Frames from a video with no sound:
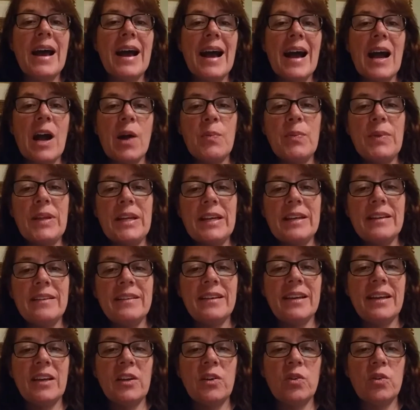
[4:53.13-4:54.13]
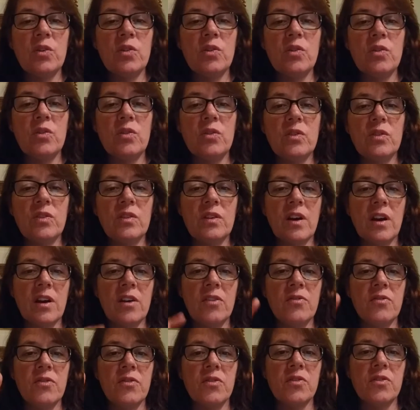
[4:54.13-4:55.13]
how many containers
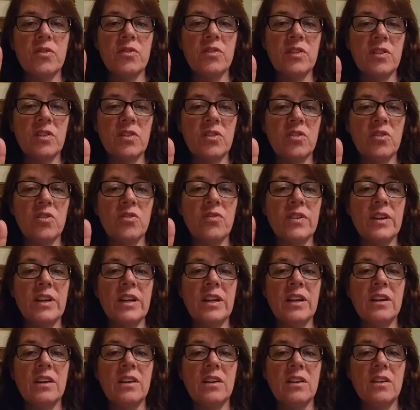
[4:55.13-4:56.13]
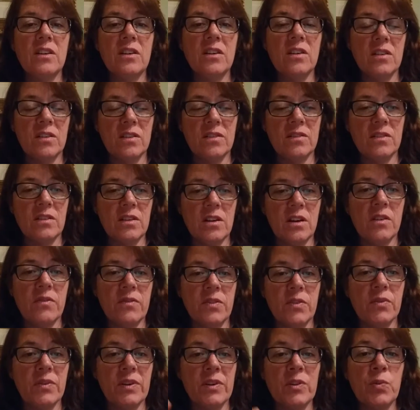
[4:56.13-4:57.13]
are for the serving
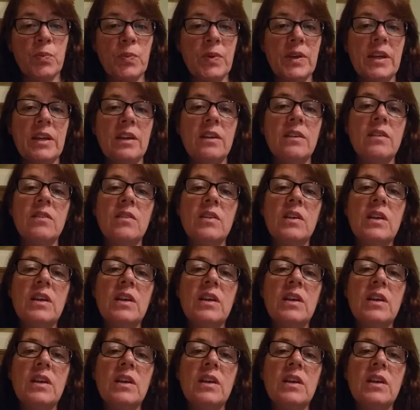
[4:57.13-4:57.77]
of the recipe.